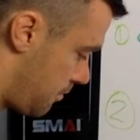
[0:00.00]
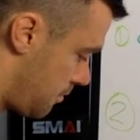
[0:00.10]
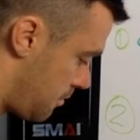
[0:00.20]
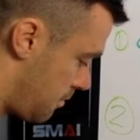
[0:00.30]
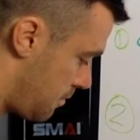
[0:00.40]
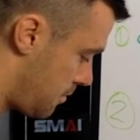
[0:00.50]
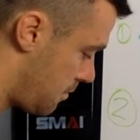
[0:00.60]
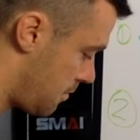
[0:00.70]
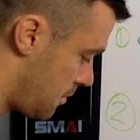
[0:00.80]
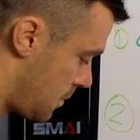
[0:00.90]

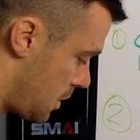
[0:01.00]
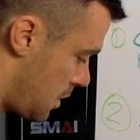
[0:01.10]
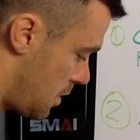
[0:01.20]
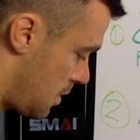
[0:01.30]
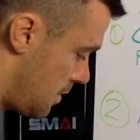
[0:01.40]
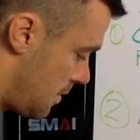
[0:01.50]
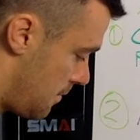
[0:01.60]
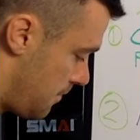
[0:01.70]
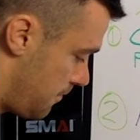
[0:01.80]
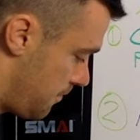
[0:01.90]

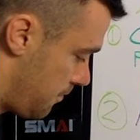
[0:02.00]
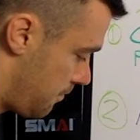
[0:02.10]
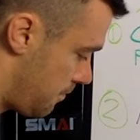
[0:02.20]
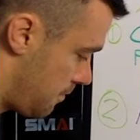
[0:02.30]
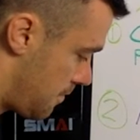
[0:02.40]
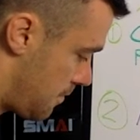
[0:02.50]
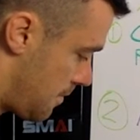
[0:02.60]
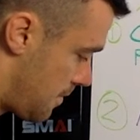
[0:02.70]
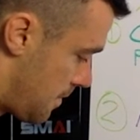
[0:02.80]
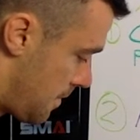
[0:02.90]

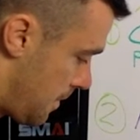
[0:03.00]
(no one is talking)